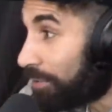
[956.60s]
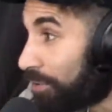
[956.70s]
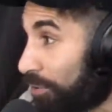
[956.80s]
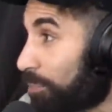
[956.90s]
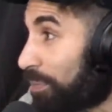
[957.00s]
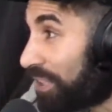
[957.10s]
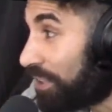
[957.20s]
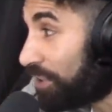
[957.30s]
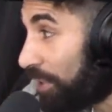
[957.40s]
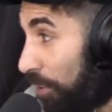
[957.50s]
could
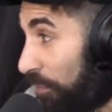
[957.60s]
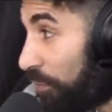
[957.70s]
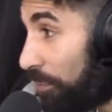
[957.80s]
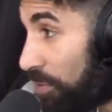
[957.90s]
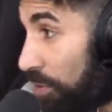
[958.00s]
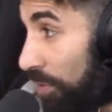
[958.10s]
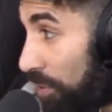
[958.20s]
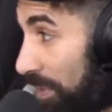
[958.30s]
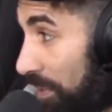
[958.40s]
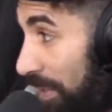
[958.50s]
potentially offer him the chance to
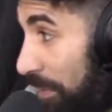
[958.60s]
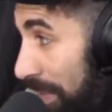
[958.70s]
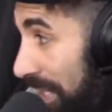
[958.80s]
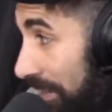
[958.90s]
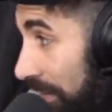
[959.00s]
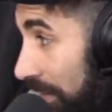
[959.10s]
be the main man.